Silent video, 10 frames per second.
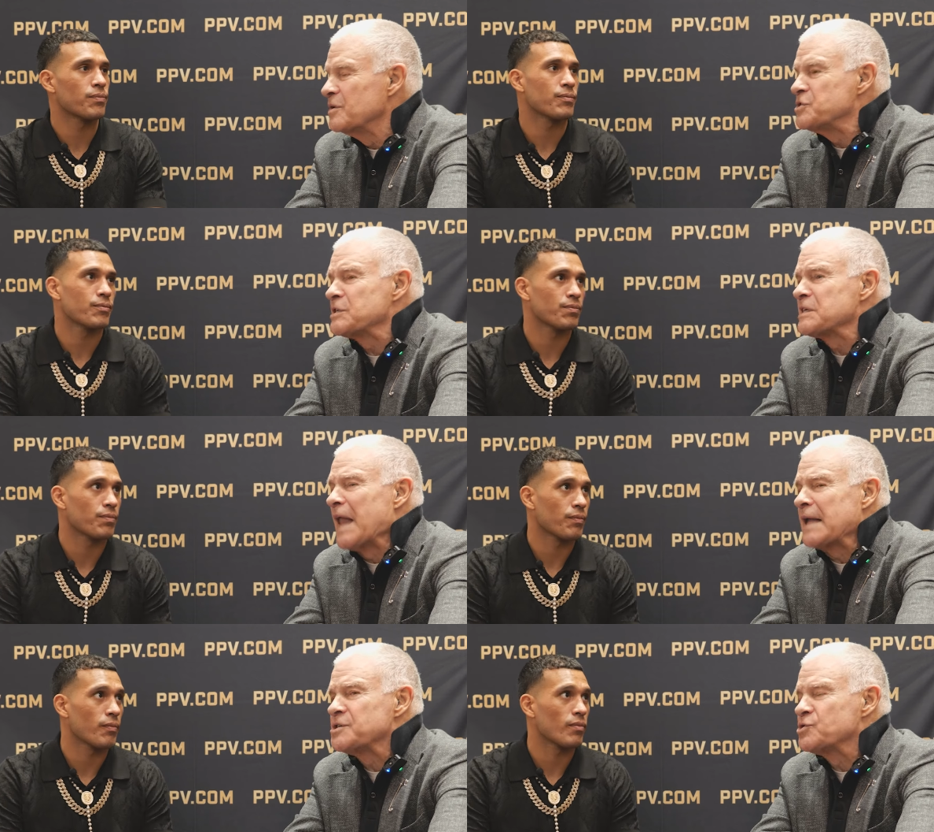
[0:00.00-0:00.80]
Speaker 1: We just
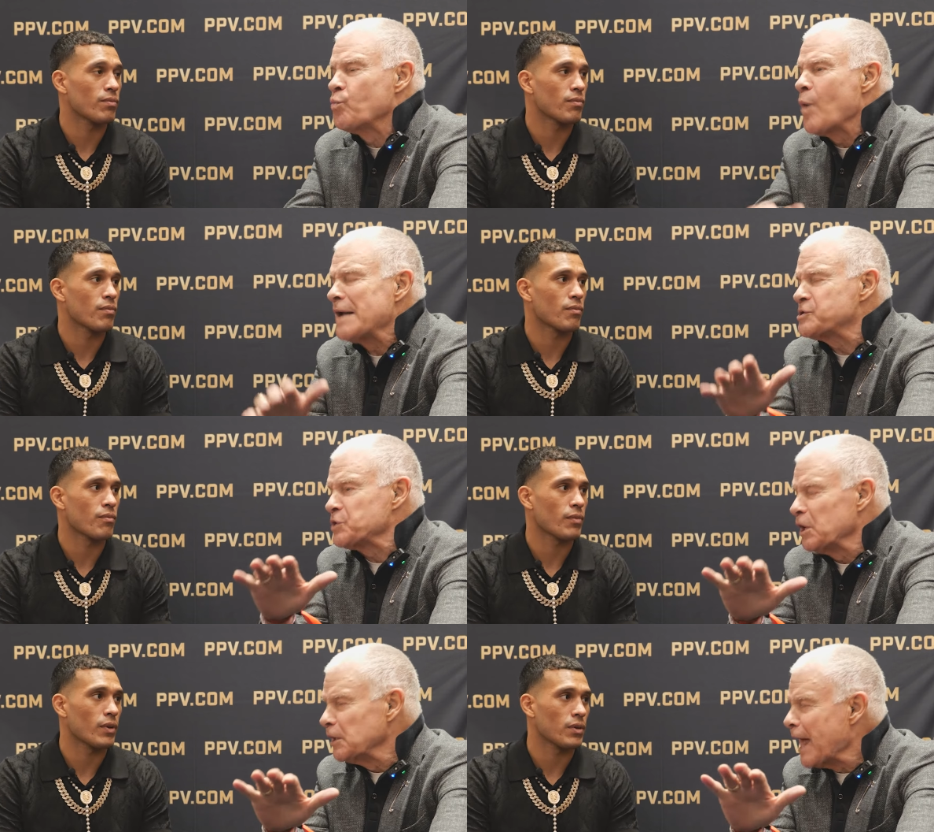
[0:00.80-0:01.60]
watched, watched
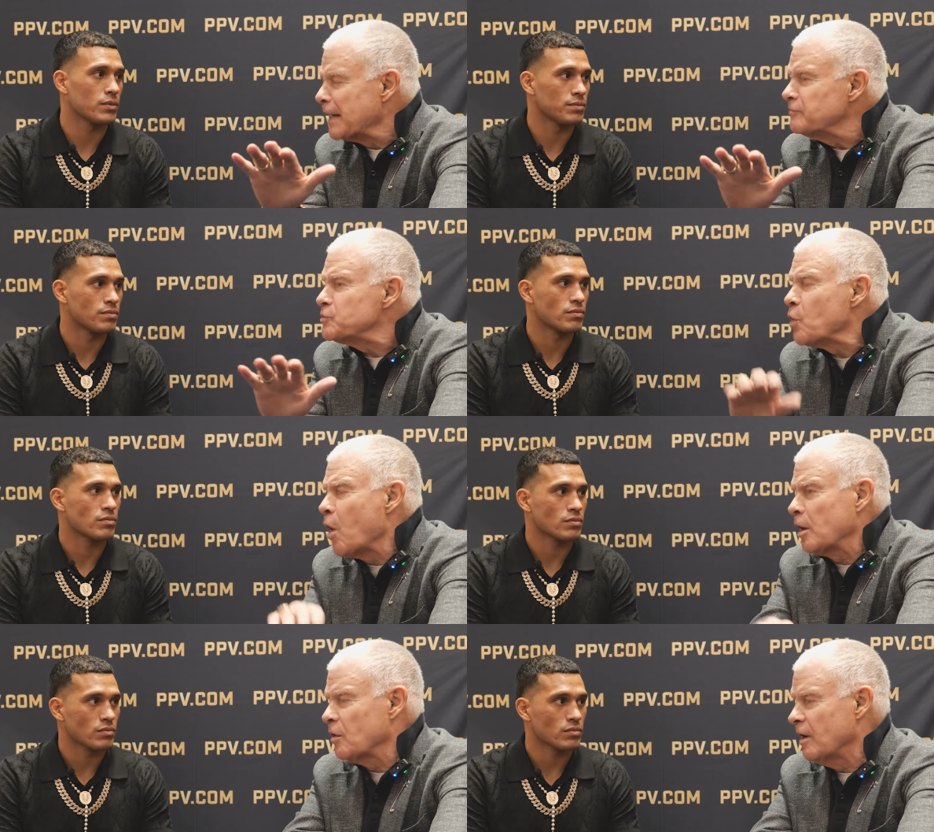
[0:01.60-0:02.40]
a lot of
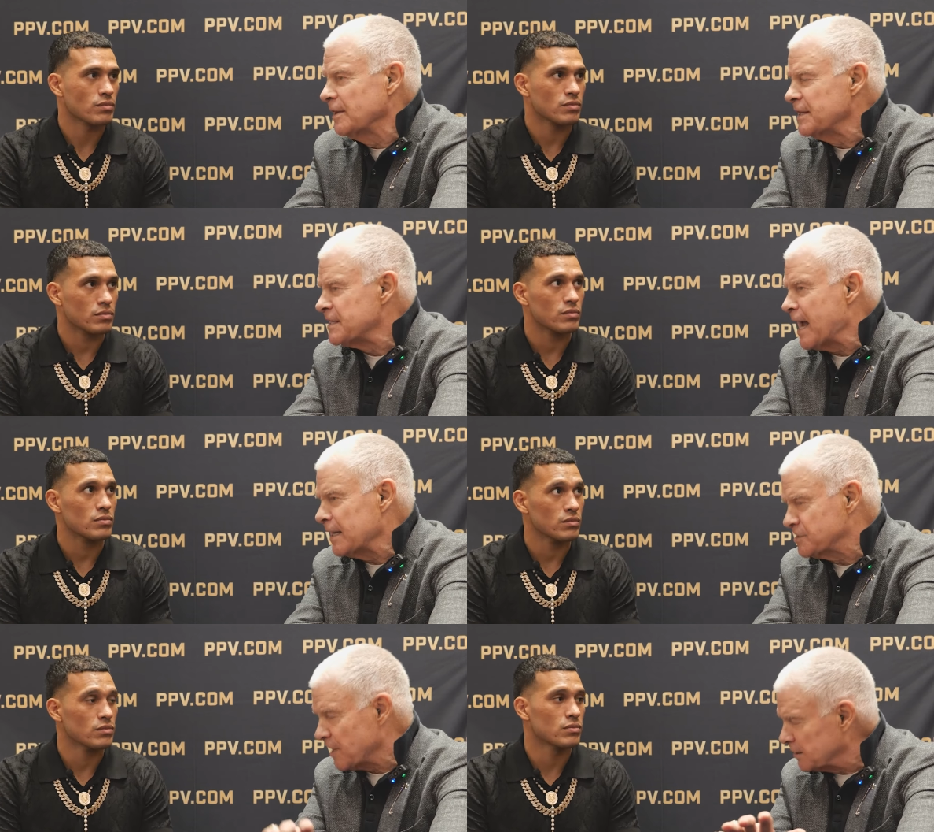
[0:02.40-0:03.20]
talk on the
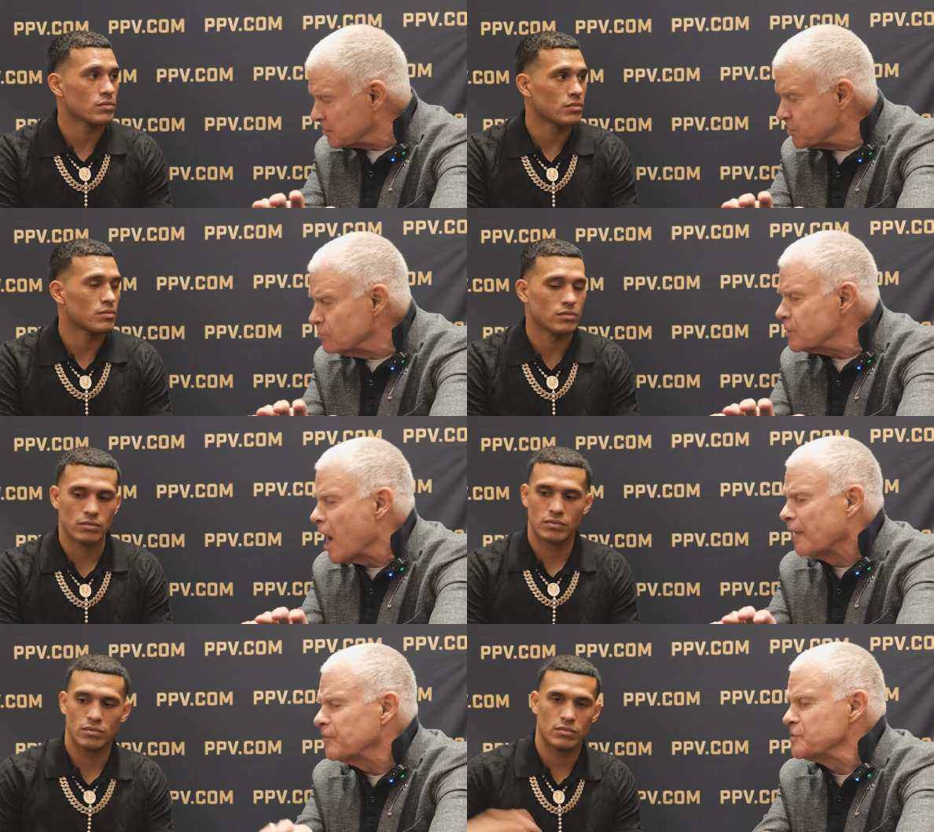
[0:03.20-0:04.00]
dais at this news
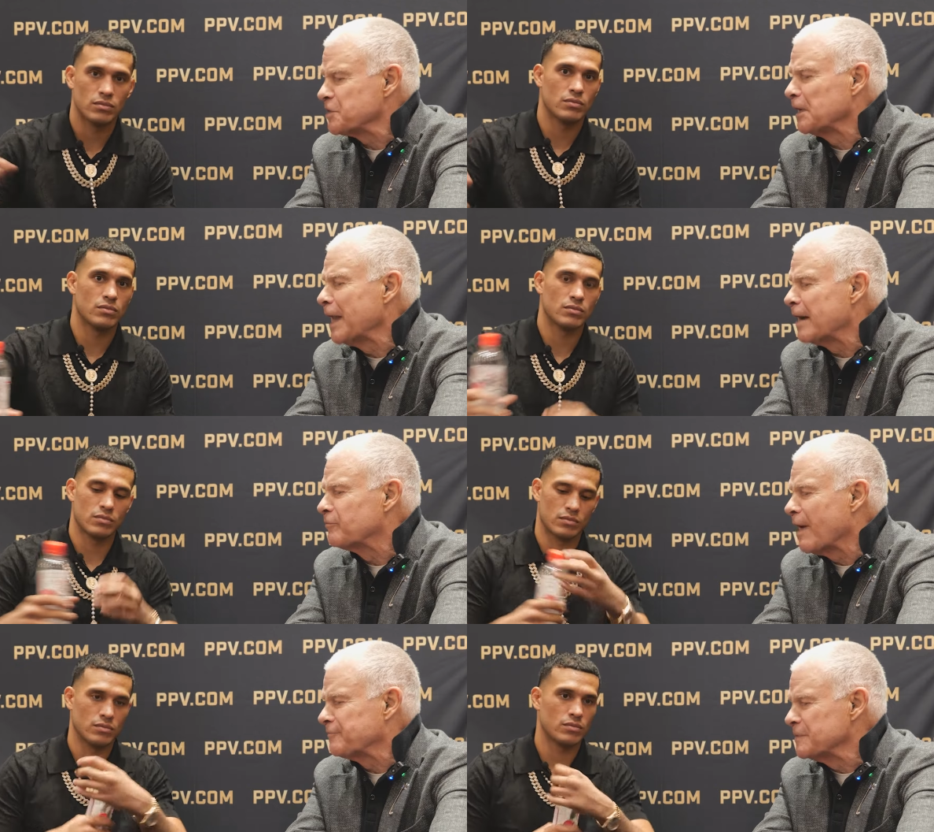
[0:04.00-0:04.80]
conference and a lot of
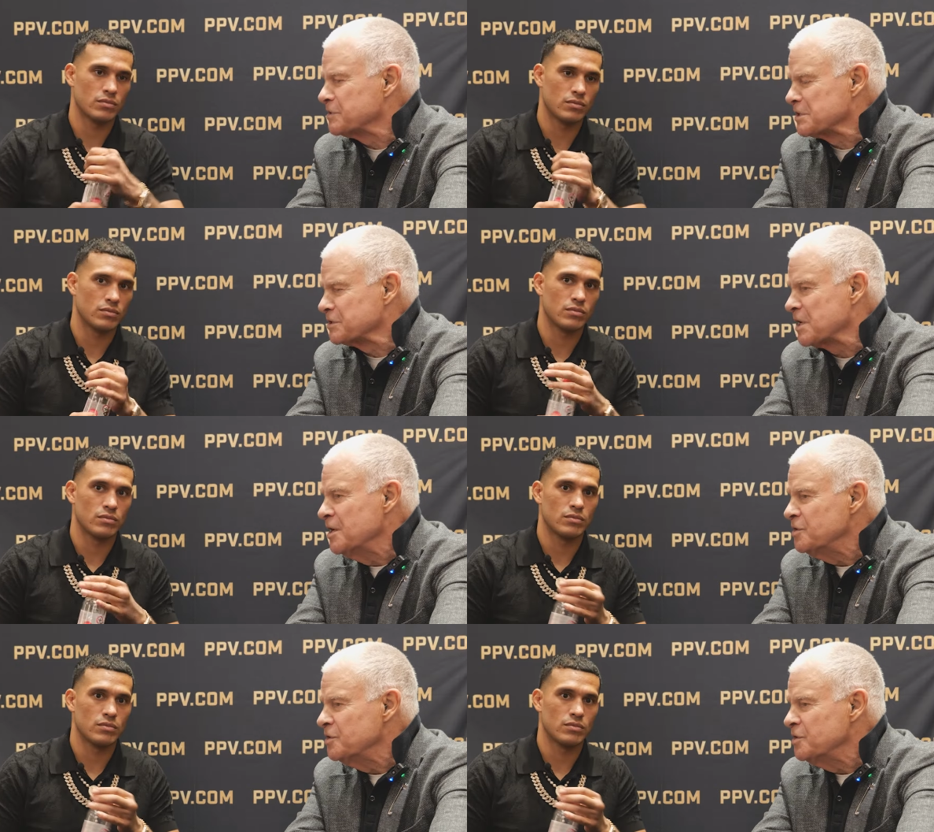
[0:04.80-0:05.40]
references